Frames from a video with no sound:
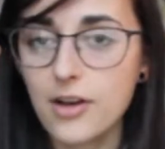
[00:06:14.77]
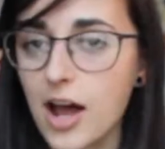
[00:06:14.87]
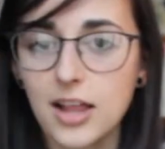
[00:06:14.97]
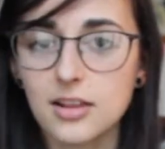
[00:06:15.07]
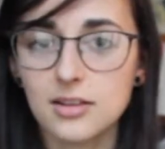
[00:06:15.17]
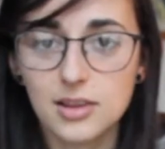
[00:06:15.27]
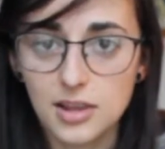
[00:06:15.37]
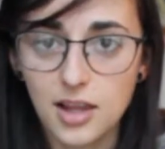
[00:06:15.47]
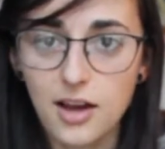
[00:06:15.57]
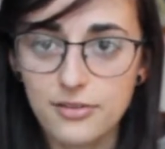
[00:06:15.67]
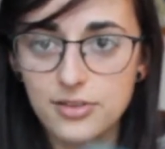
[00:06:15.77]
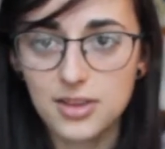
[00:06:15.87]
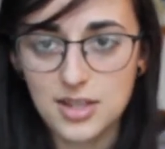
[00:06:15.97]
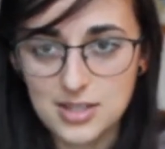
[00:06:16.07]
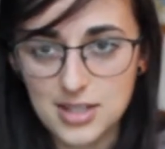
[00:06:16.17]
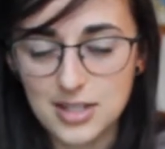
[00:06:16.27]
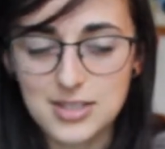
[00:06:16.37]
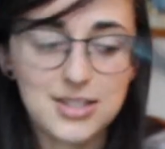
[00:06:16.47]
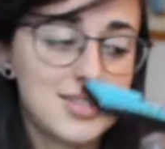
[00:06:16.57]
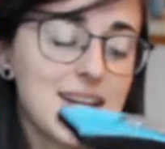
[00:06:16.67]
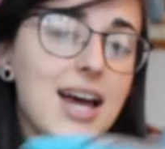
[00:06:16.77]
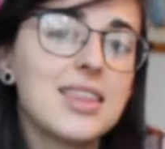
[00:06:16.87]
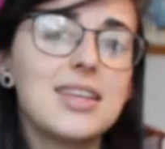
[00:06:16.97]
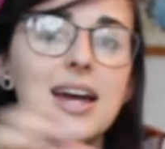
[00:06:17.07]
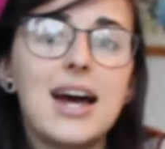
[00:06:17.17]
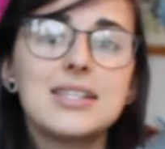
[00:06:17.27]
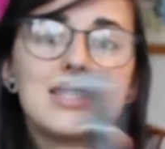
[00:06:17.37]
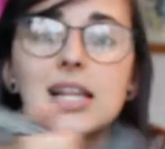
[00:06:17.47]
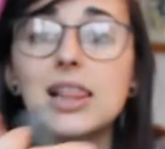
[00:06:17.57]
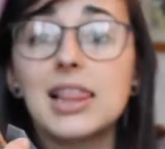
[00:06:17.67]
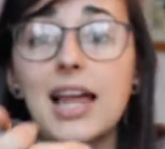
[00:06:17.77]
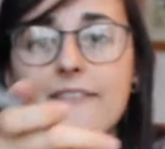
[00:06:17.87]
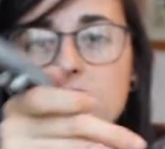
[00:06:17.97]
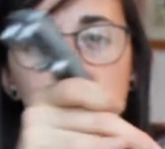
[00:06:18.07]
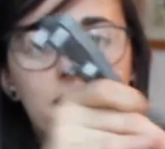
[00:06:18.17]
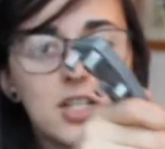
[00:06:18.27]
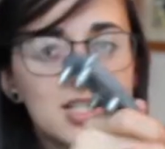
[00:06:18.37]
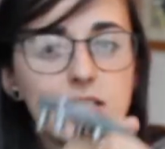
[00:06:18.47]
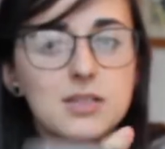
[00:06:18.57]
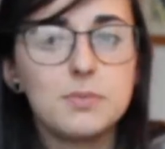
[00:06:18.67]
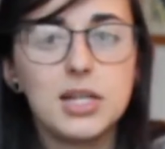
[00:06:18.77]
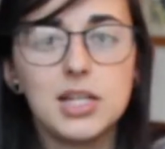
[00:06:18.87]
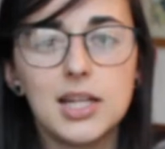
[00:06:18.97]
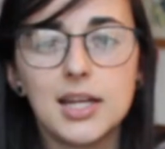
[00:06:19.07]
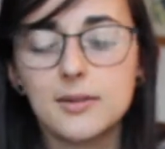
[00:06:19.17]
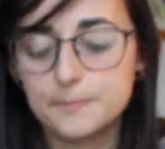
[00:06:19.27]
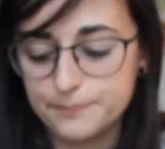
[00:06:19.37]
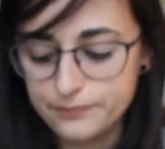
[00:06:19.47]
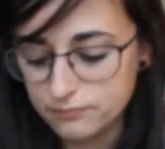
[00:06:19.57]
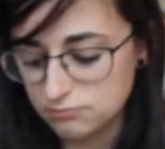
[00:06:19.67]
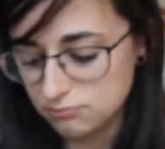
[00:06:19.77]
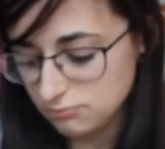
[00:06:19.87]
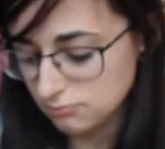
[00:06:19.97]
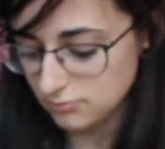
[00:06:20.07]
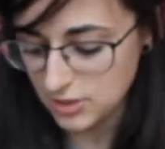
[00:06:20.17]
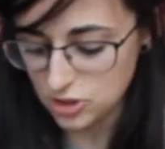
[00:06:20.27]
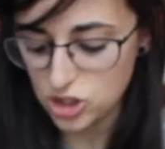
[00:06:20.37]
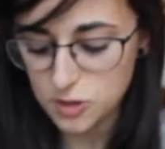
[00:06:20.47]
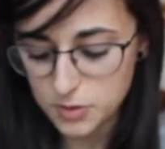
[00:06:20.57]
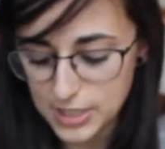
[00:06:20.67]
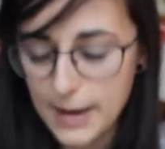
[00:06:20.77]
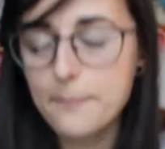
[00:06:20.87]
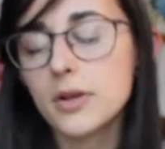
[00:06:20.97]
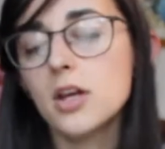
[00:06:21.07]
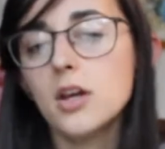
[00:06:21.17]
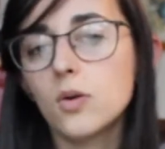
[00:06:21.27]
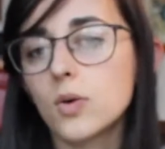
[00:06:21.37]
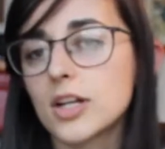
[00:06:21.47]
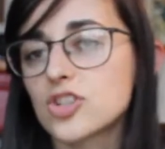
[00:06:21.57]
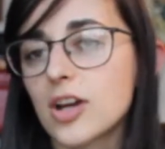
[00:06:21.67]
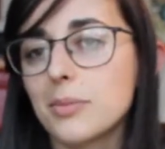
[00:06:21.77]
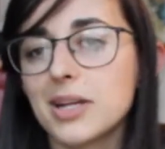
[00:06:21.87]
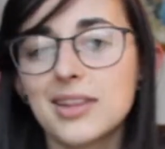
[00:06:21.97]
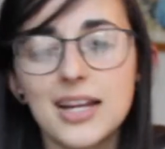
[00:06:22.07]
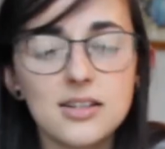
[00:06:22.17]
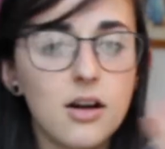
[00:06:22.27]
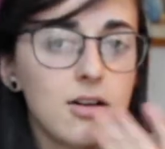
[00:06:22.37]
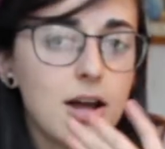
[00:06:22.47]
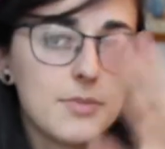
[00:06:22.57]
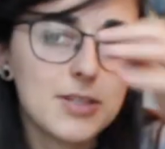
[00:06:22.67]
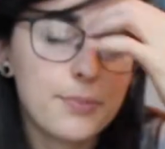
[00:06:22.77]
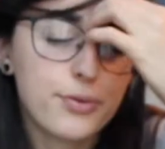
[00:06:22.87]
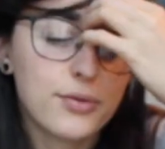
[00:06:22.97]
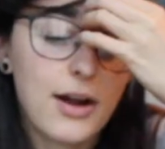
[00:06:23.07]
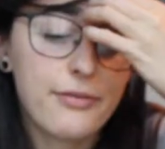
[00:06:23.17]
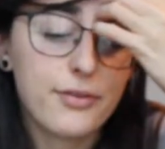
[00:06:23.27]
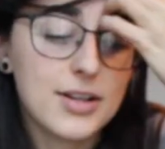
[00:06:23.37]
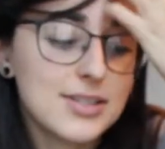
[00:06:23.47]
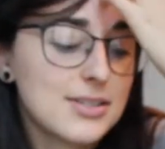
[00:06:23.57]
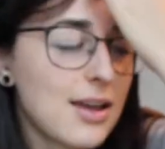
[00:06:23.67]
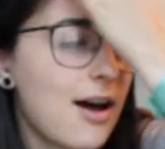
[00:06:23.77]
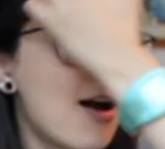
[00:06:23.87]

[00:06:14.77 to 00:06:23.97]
I love this thing to death. It has the lever versus being like the adjustable type, which, I mean, that all comes to preference,